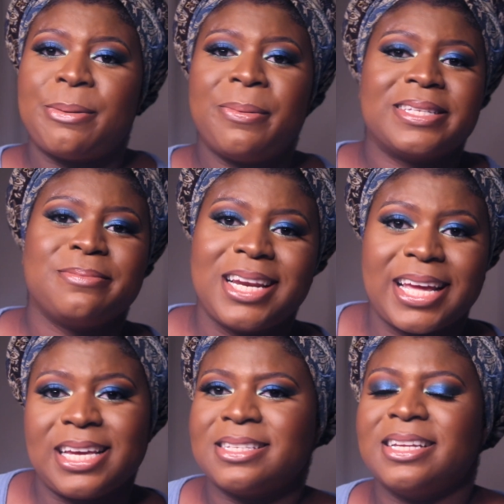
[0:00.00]
I'm about to be
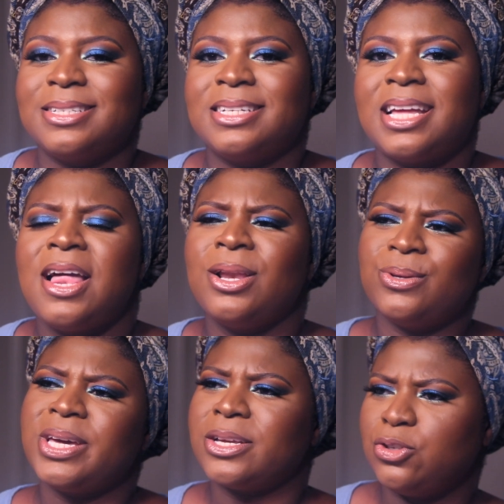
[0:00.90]
like, Issa,
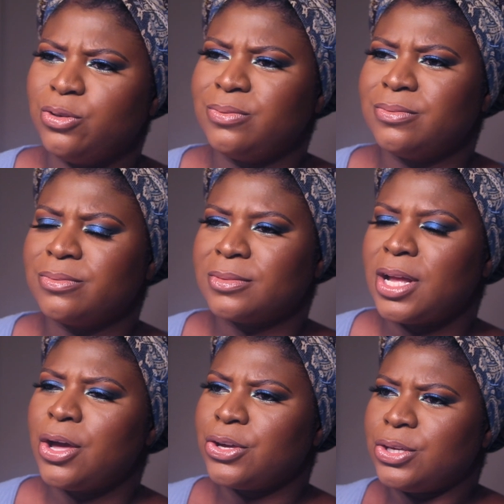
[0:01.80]
look at you.
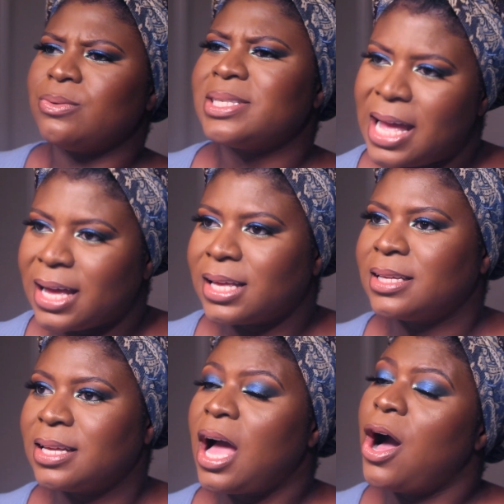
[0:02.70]
You a snack?
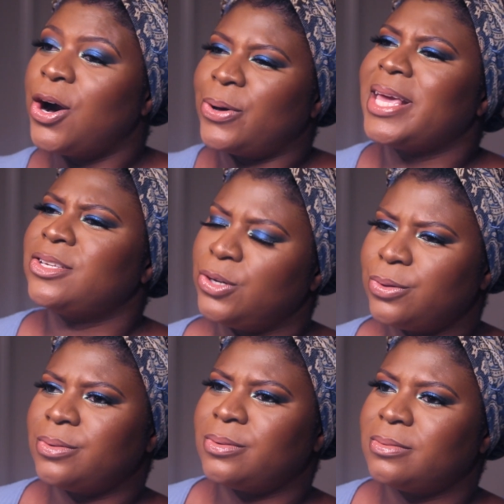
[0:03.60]
Oh yes,
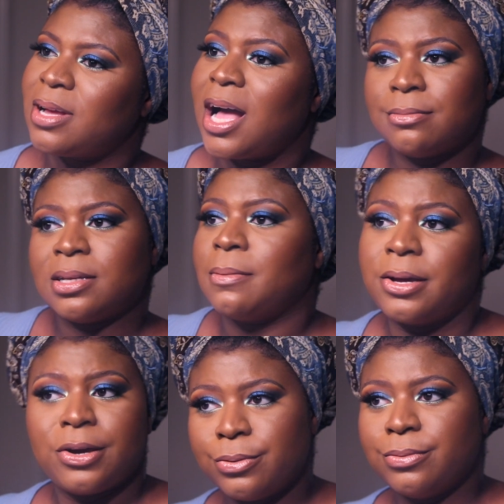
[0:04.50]
you. I'm talking
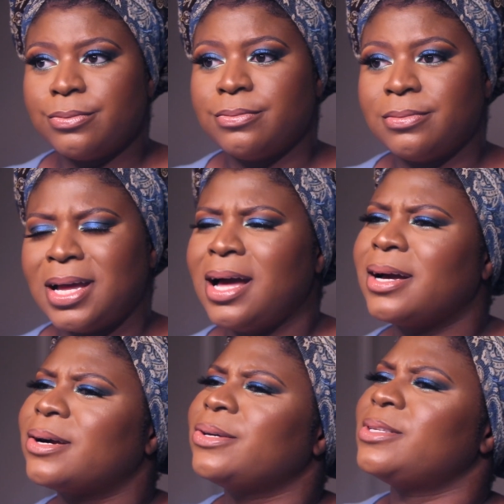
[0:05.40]
about you.
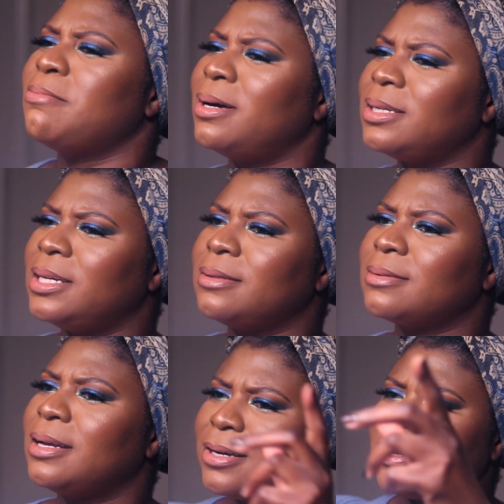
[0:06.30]
Girl, you smell
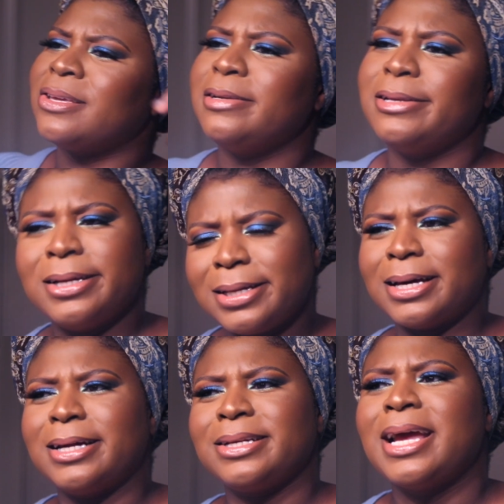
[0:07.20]
good.
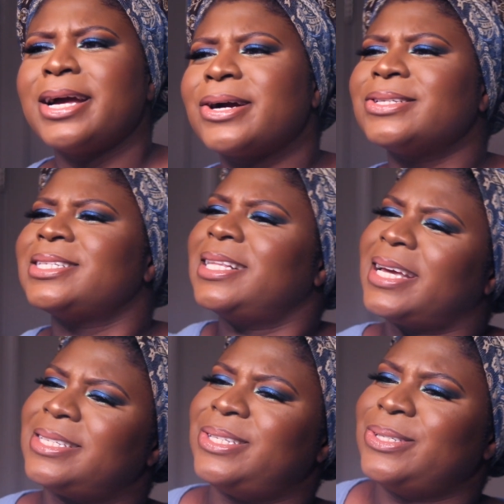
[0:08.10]
Girl, just
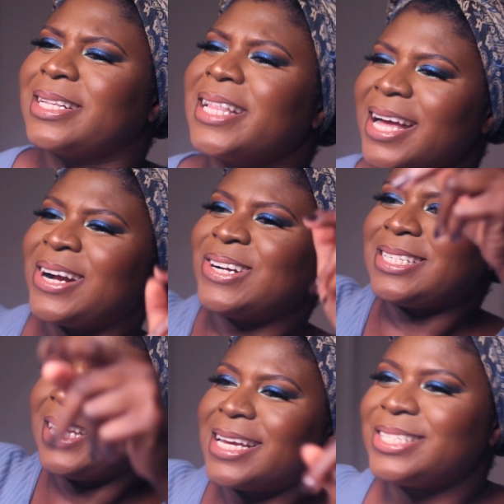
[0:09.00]
look at you. Girl,
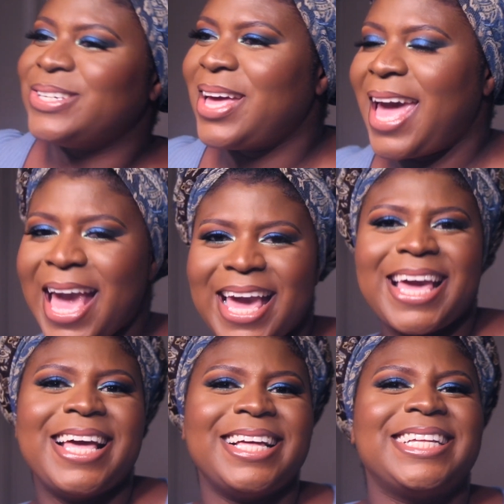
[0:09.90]
just look at you. Hey.